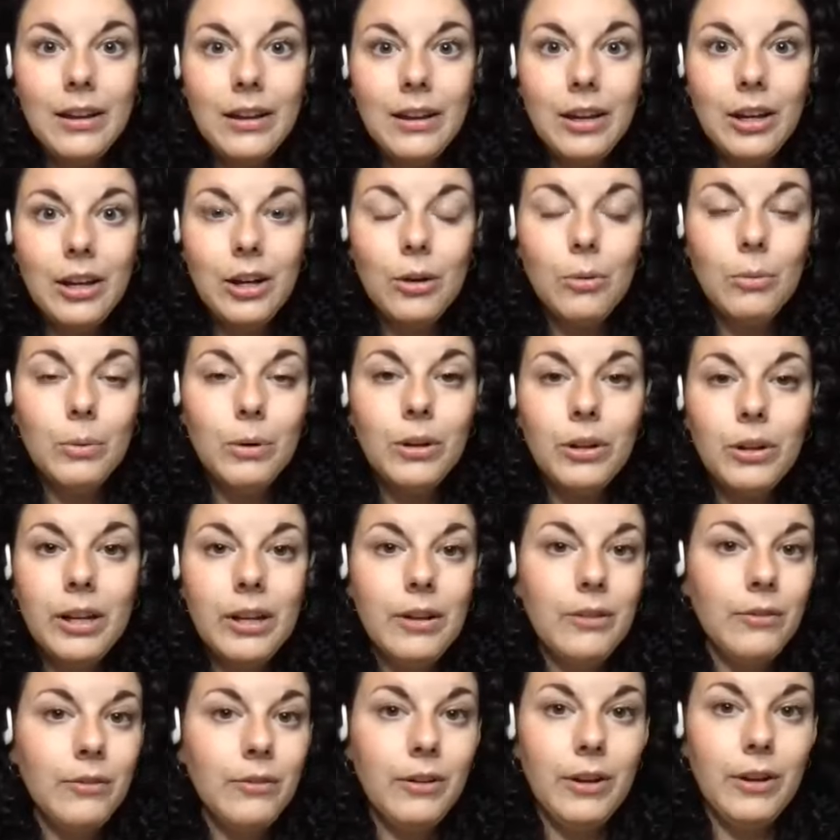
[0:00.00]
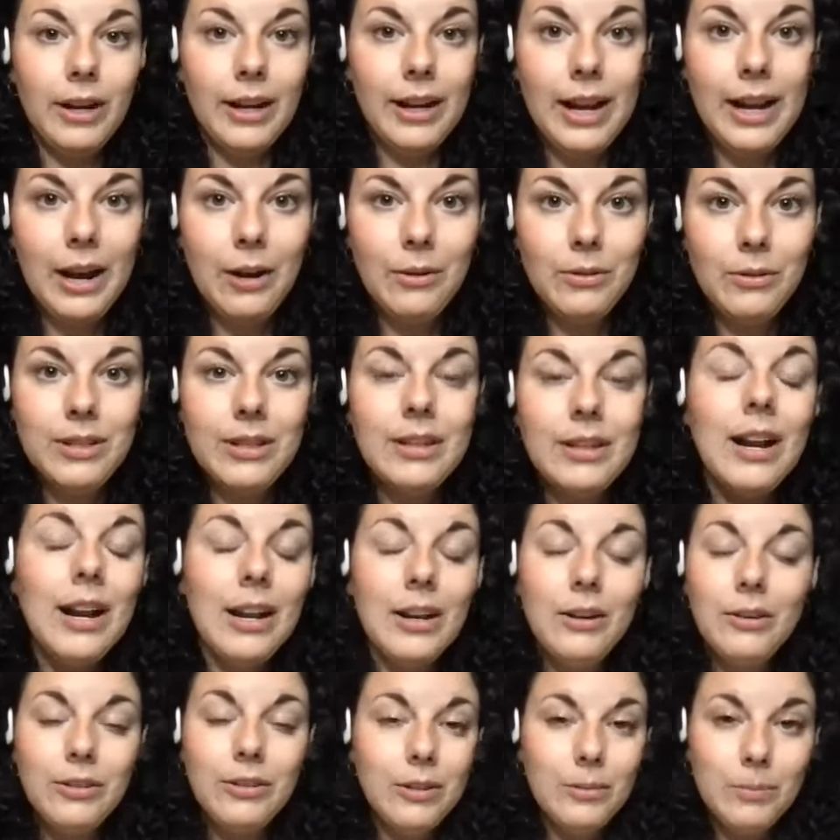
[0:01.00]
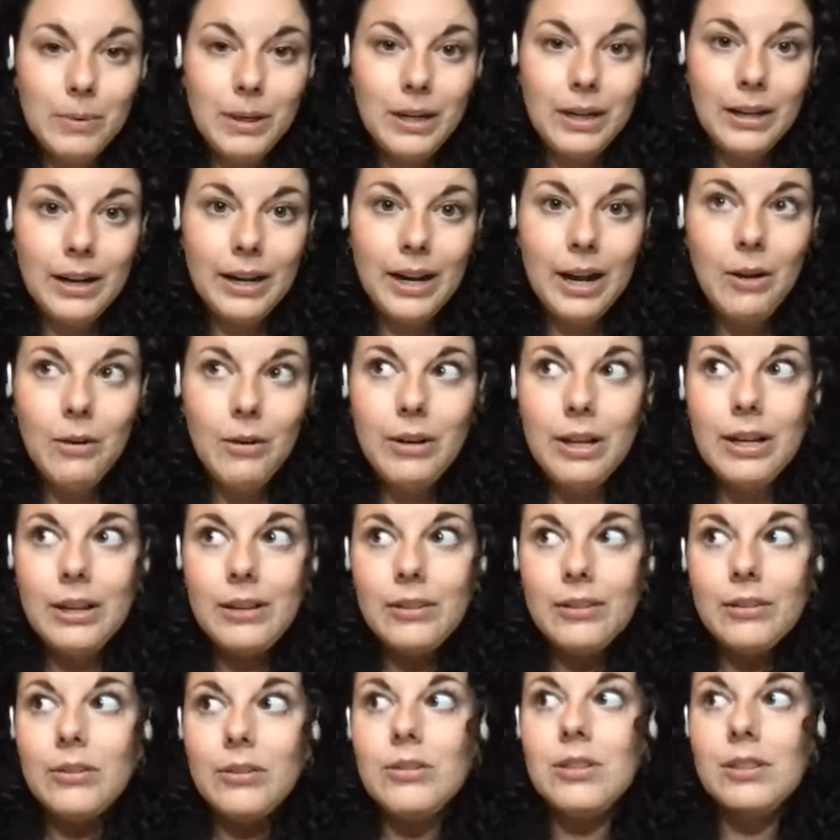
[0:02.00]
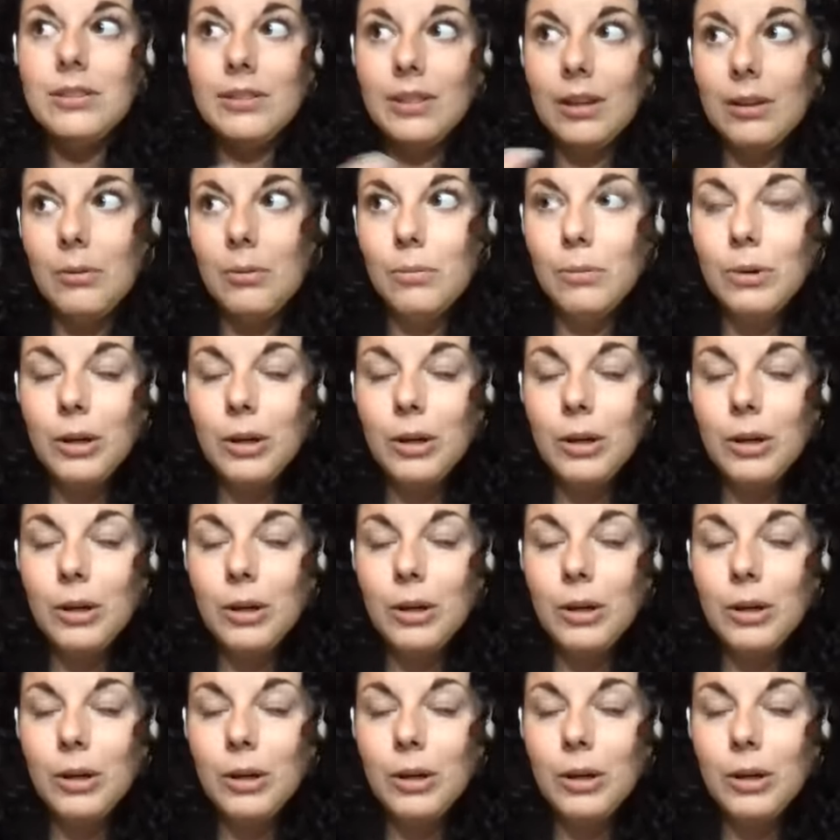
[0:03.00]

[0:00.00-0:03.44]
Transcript: you know, we're looking for an accountant. I used to be in accounting, and so she's like,